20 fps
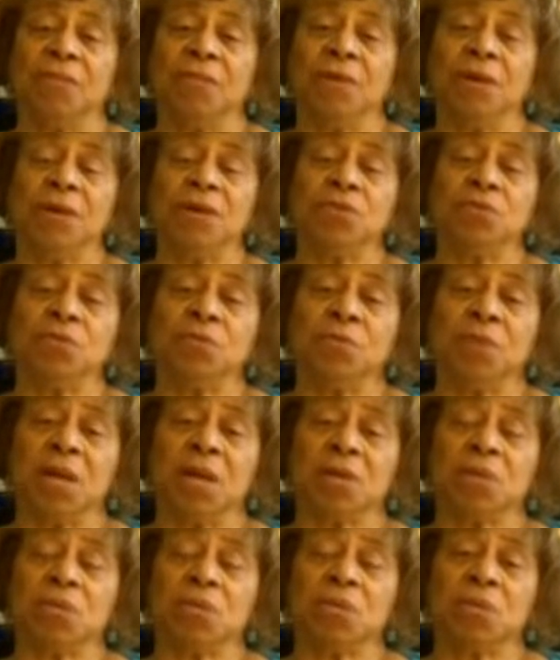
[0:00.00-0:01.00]
The 100
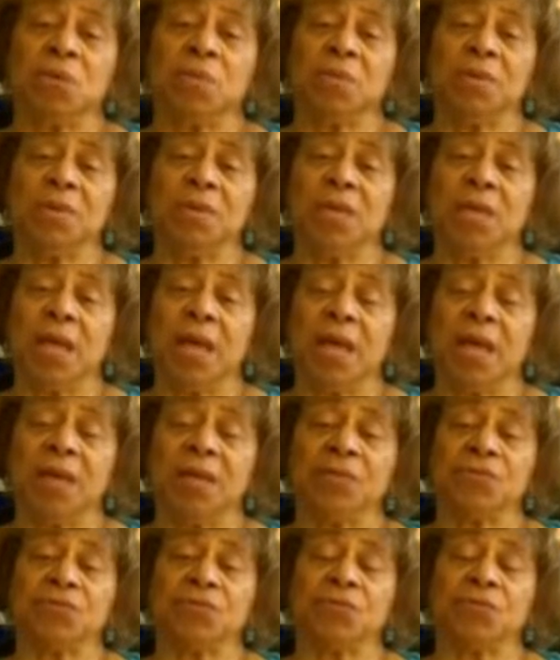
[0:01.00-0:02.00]
Black Women
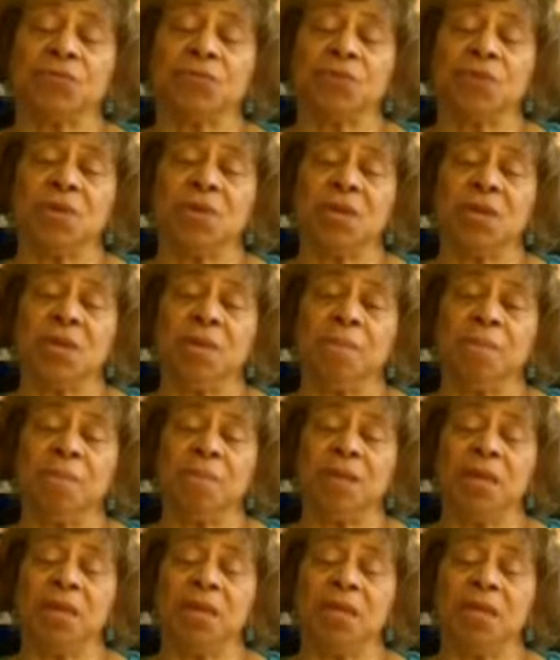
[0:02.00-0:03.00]
has three
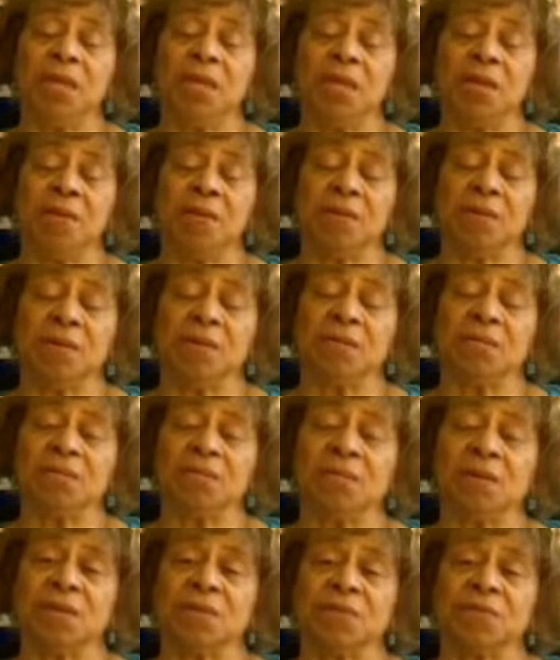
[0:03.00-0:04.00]
main
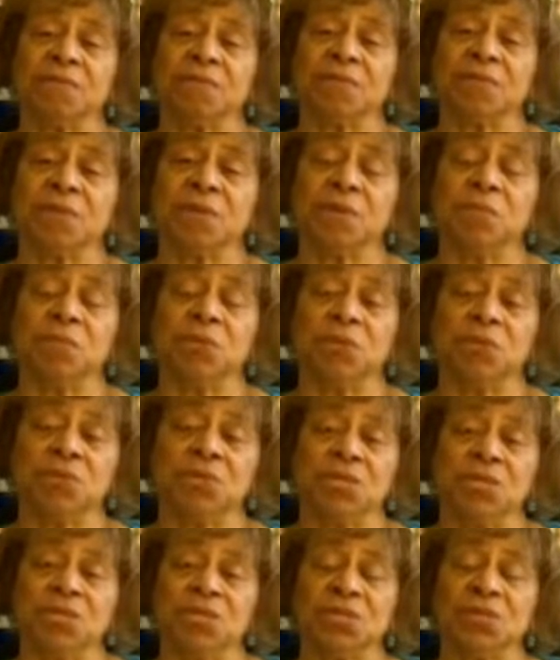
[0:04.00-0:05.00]
areas of
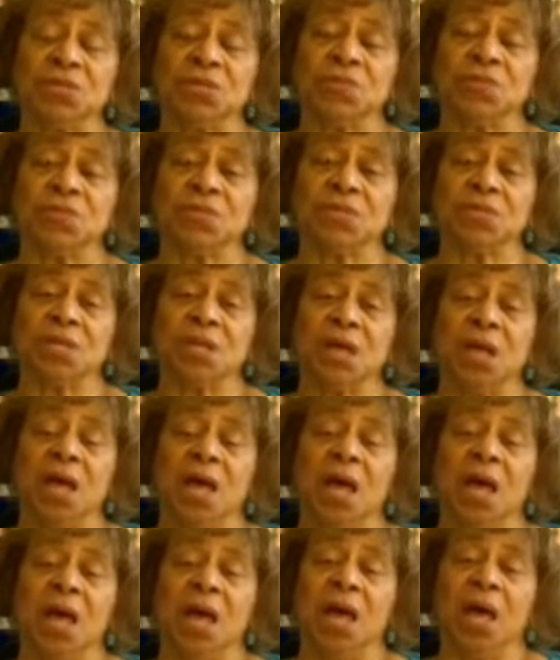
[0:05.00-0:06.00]
community service:
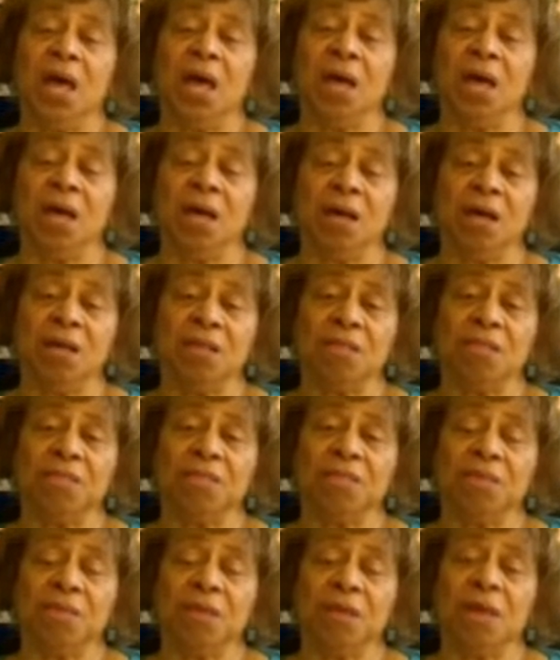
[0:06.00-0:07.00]

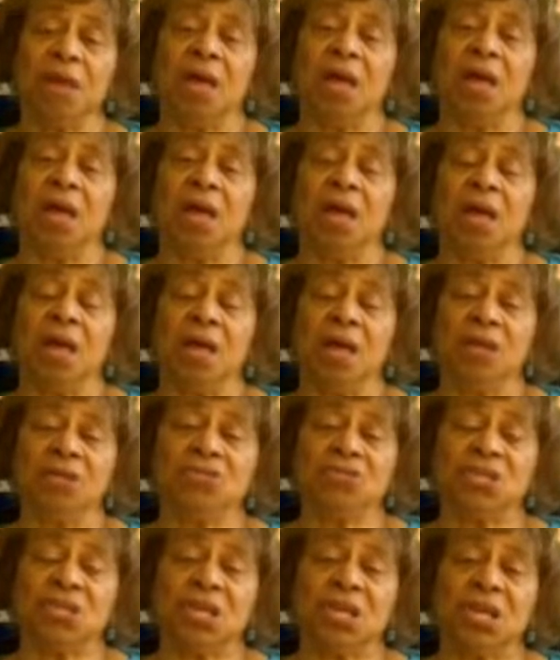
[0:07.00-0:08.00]
health,
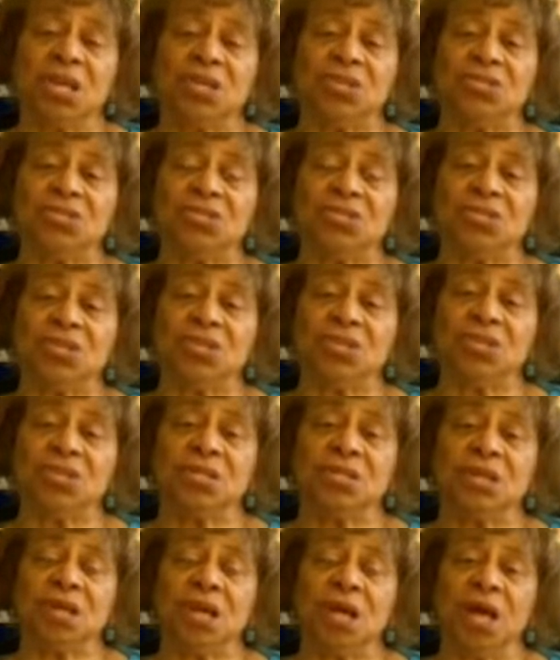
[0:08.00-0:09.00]

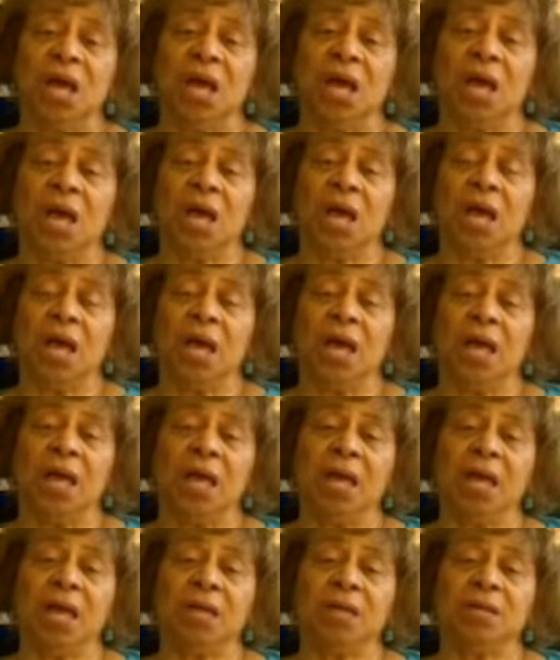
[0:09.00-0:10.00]
education,
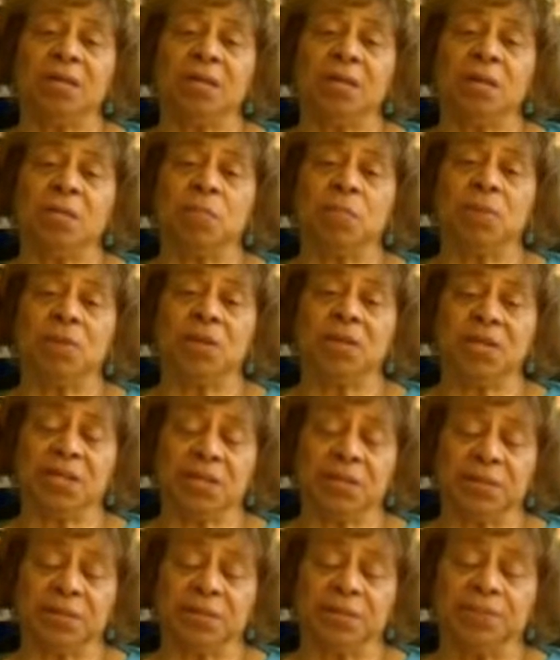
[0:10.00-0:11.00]
and
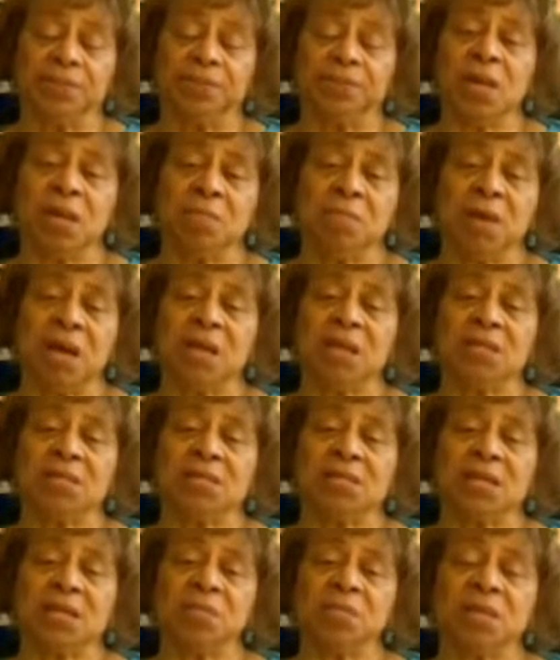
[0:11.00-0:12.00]
political. And my
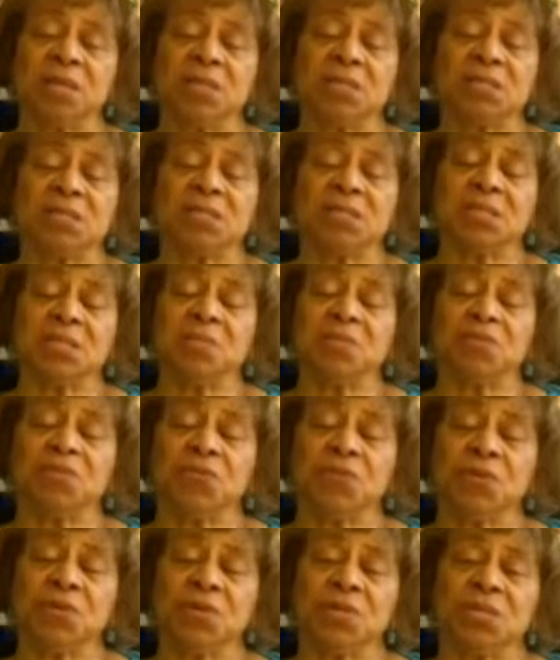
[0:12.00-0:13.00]
segment, as I said
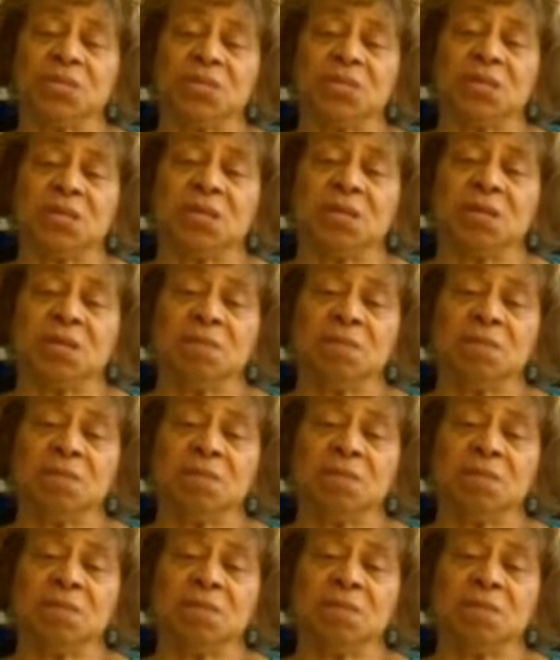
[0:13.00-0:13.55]
before, is